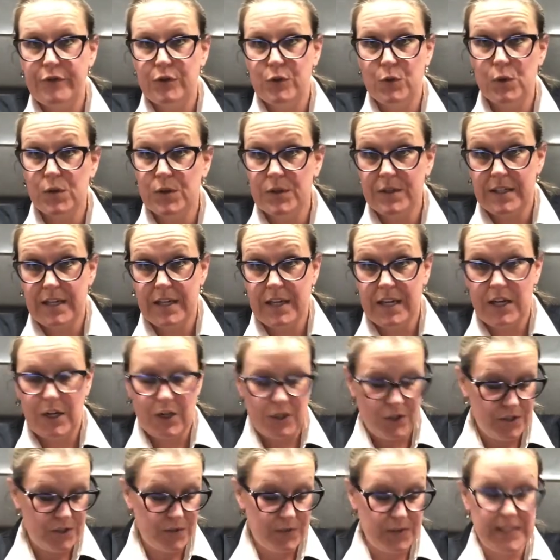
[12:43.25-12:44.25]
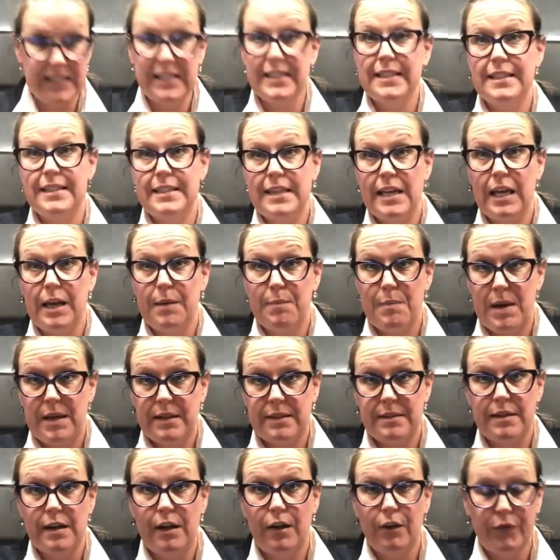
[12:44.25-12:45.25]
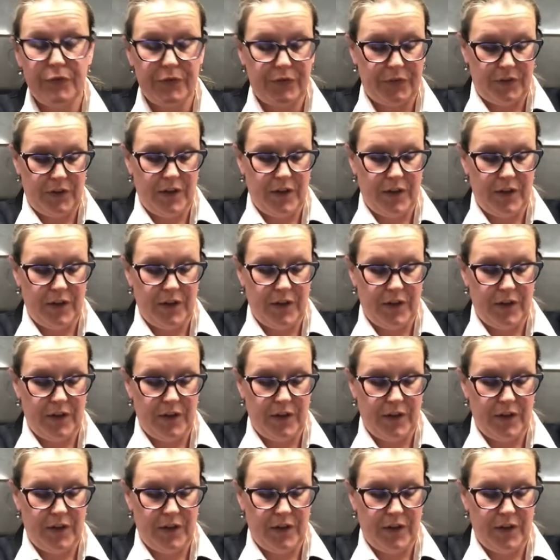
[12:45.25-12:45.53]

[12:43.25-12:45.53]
tools in here to de-stink myself.